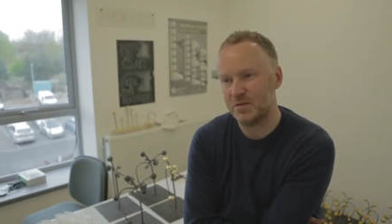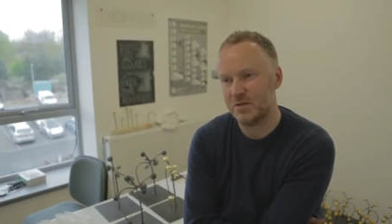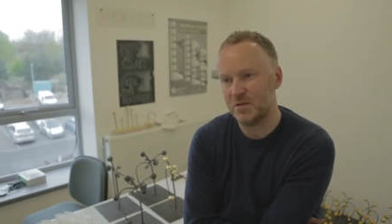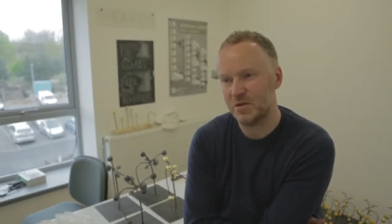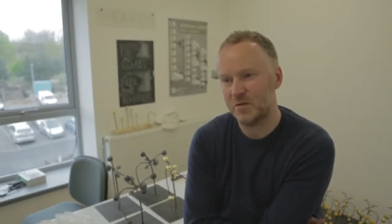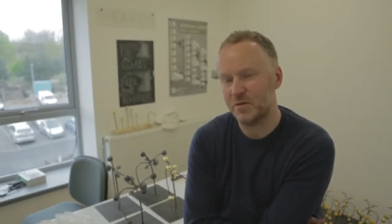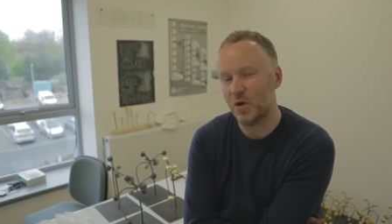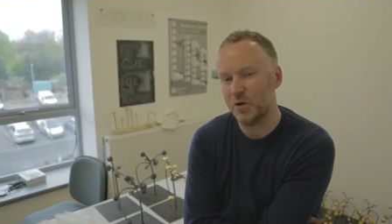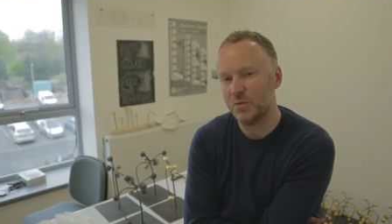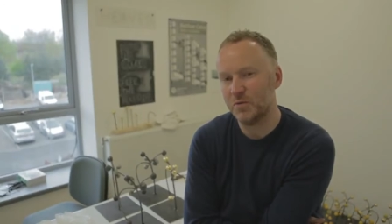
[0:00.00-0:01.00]
to have
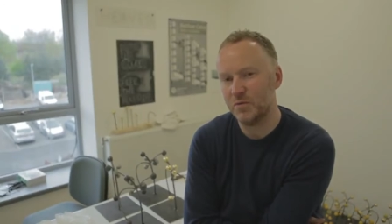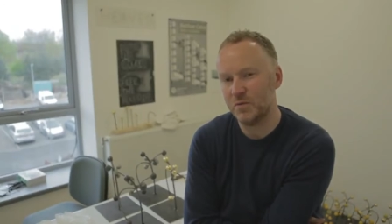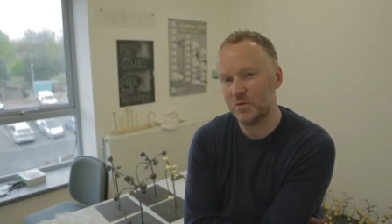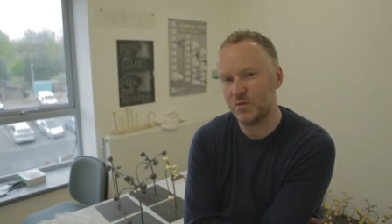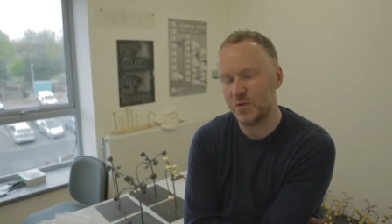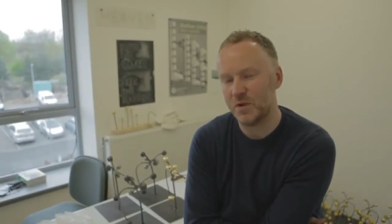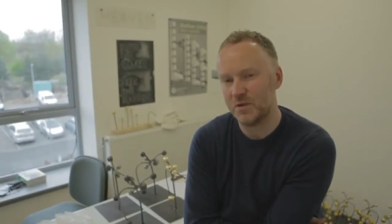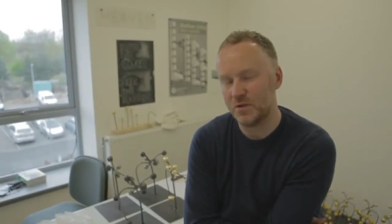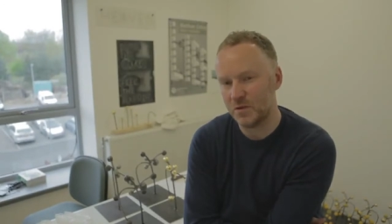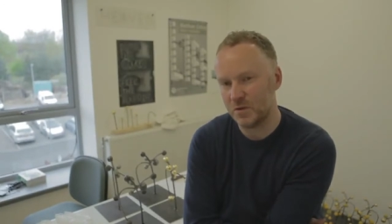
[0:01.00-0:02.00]
gone
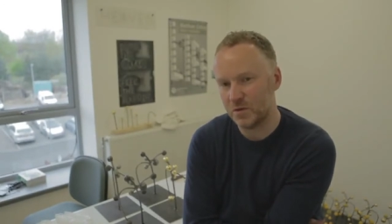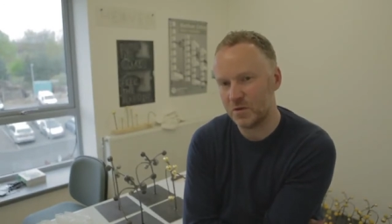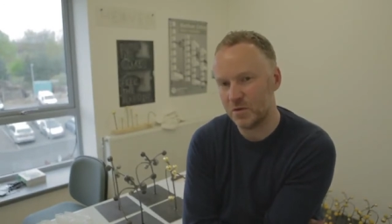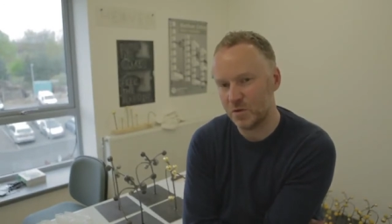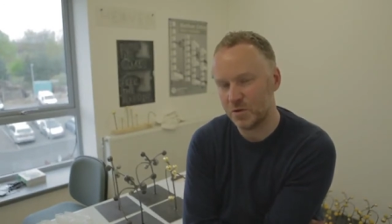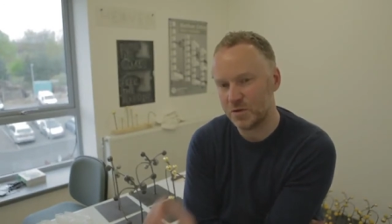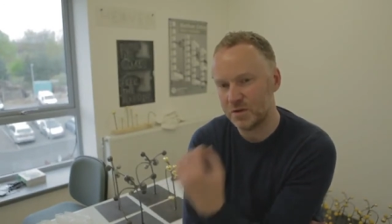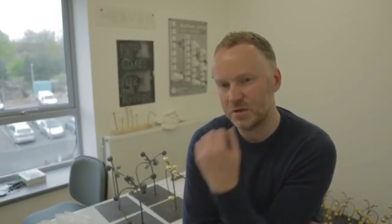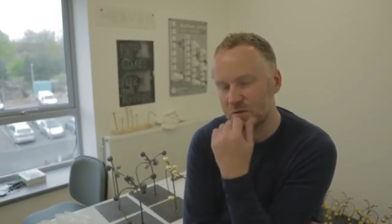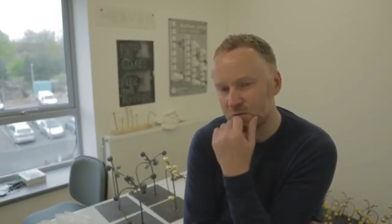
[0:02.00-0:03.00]
with
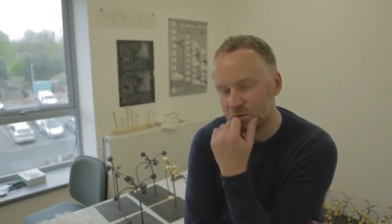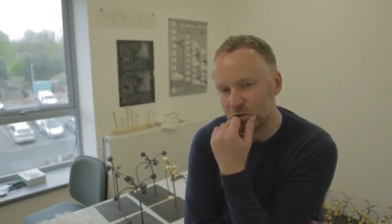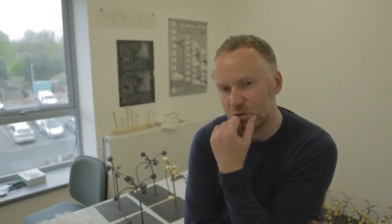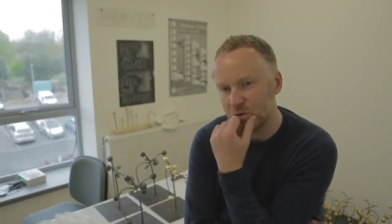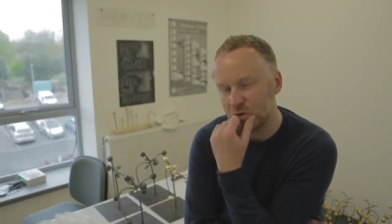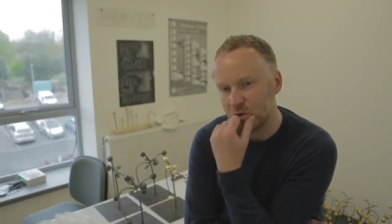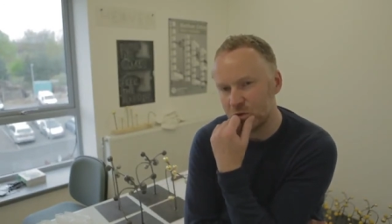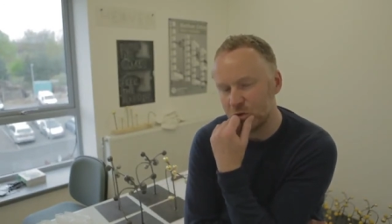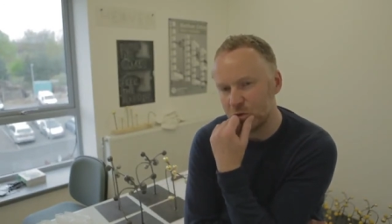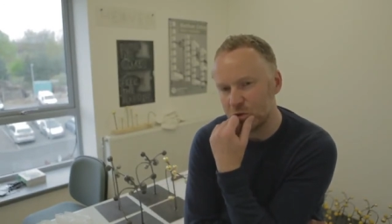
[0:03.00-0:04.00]
those
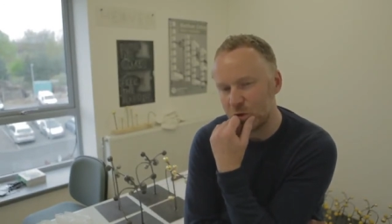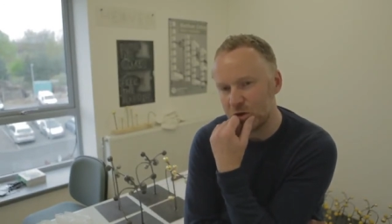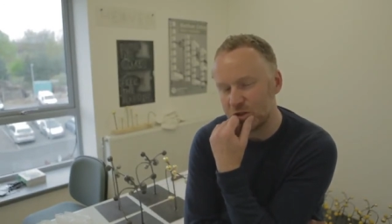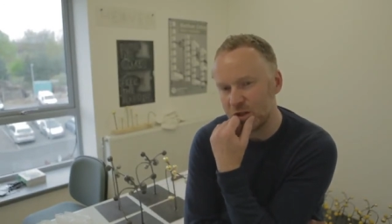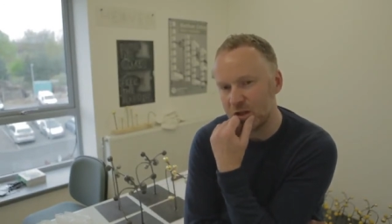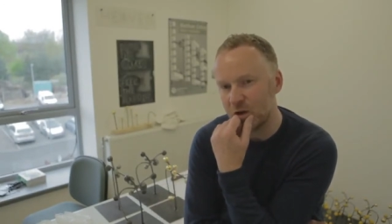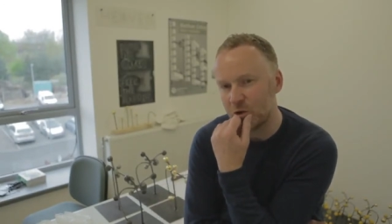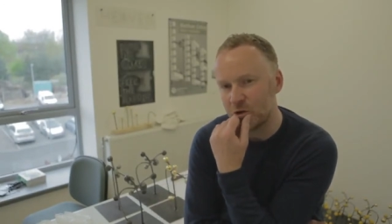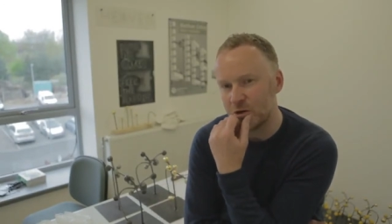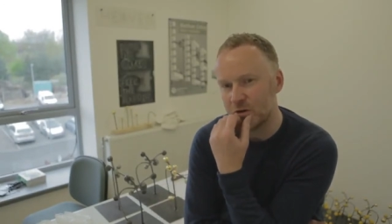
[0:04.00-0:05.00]
those words in that order.